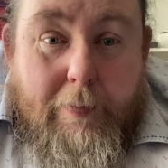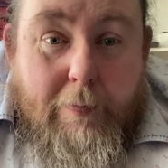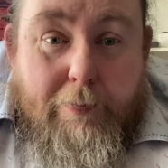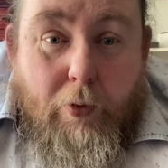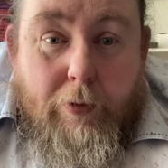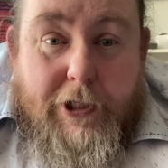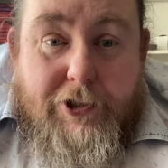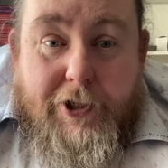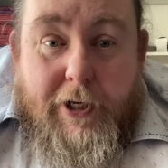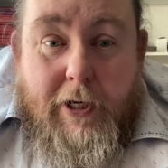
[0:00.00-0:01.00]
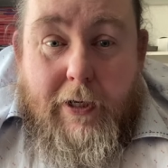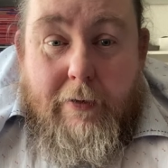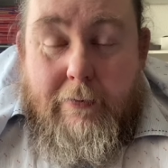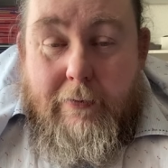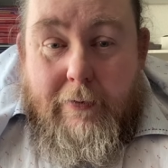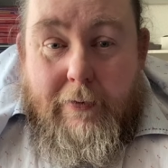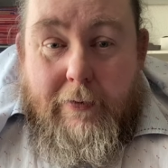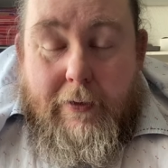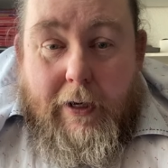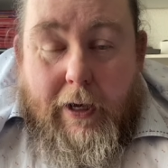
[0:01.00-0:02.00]
bought this year.
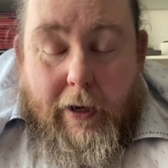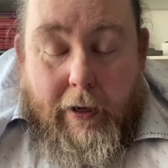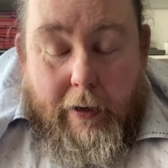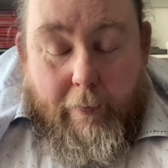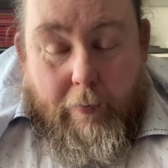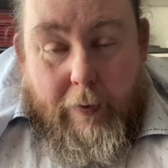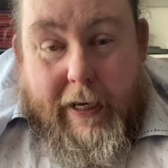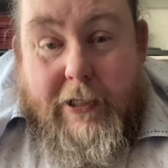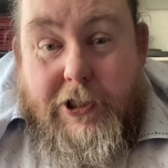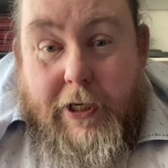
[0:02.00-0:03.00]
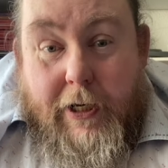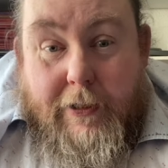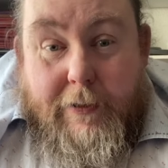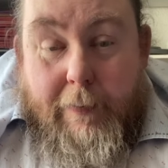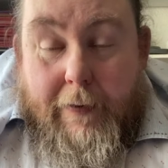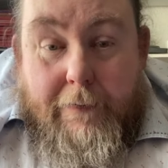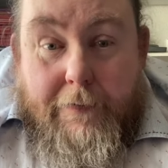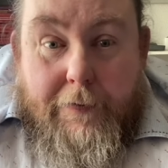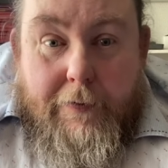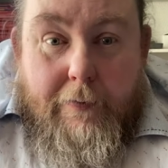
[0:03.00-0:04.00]
Well, actually last
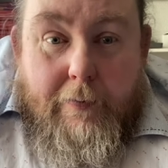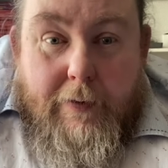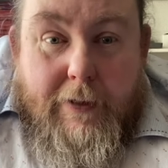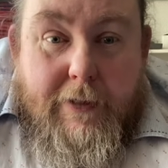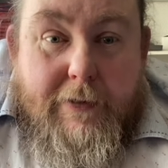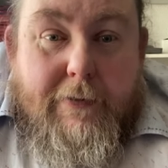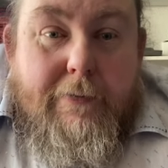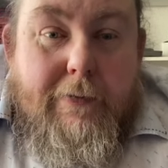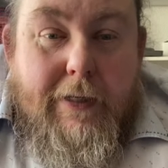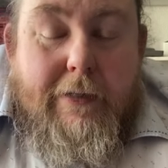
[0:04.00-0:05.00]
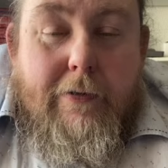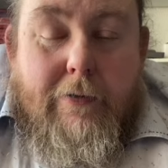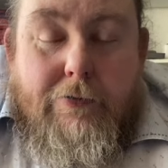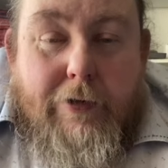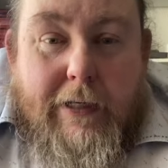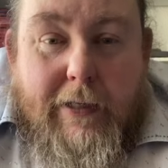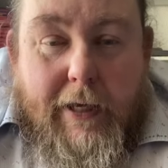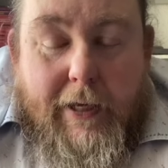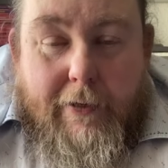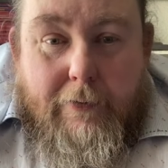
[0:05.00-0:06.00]
month, because they dragged their
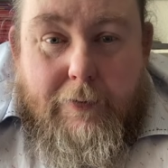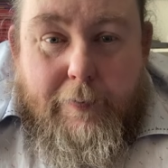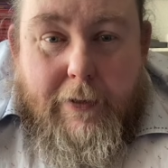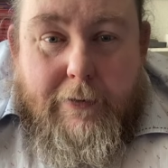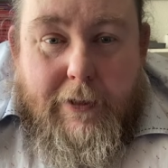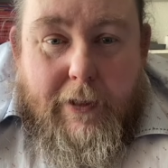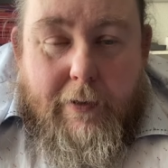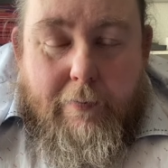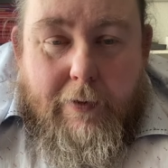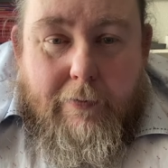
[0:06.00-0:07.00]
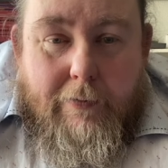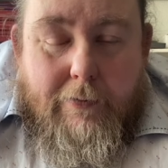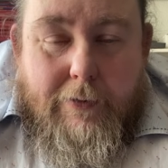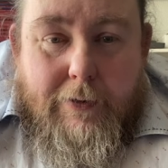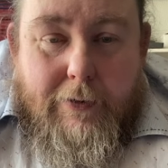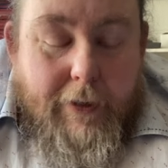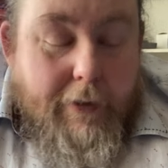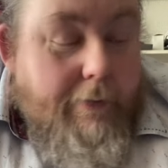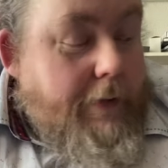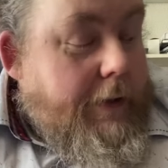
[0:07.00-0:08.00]
heels posting it, but of course, you
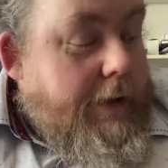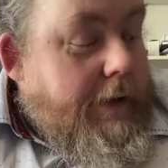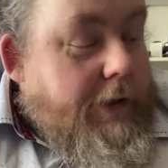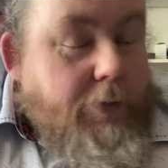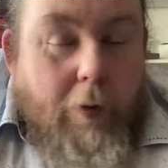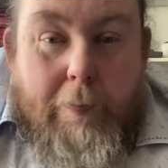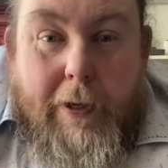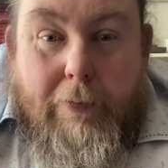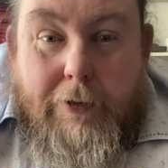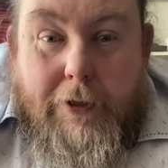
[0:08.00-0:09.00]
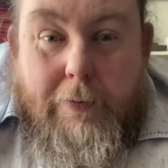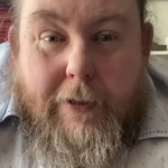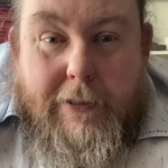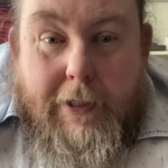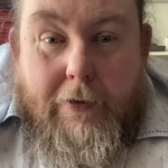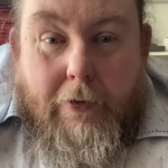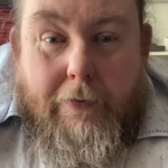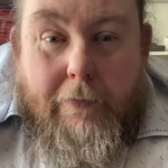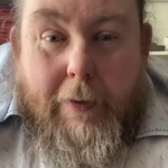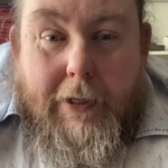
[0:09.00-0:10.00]
know, it's what people do. Once they got
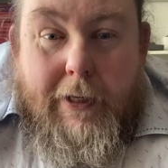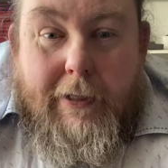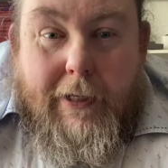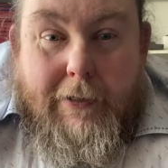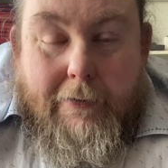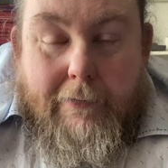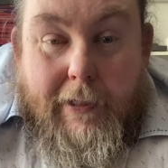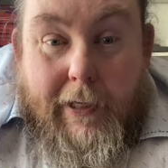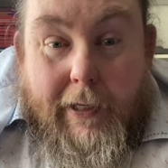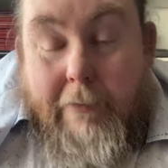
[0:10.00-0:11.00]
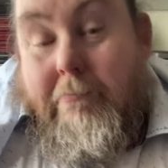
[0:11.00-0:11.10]
the money, they don't care.